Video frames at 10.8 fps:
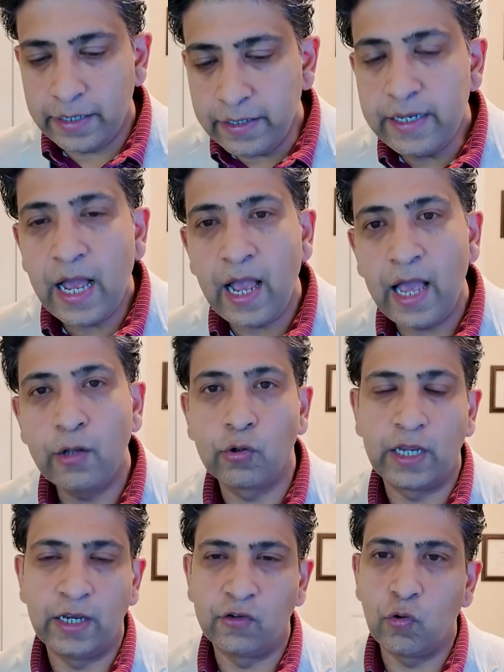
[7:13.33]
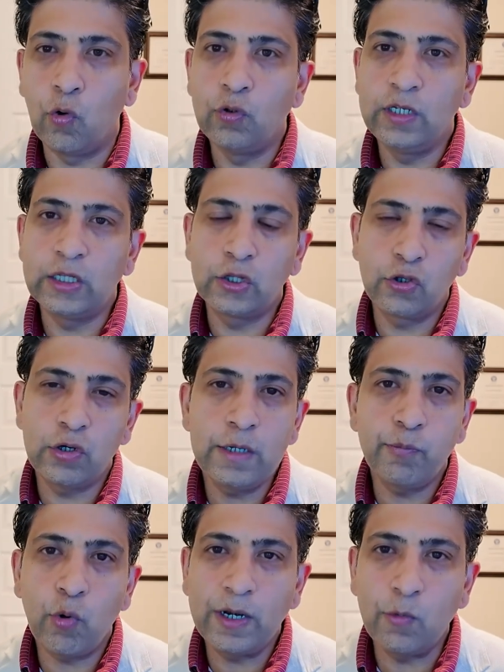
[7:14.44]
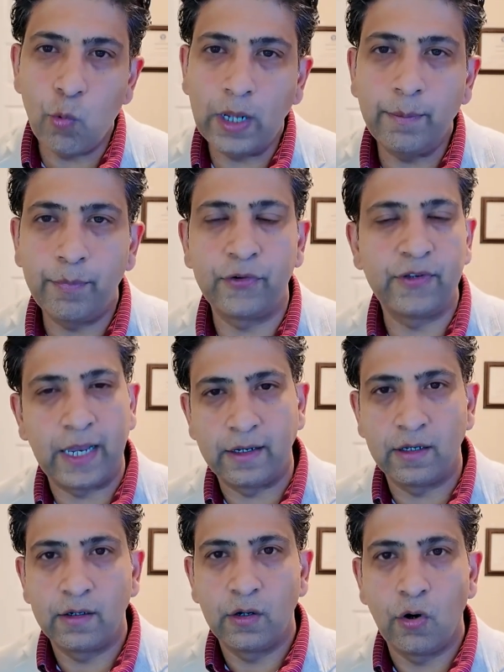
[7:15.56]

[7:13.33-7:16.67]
India allocates only 3.1%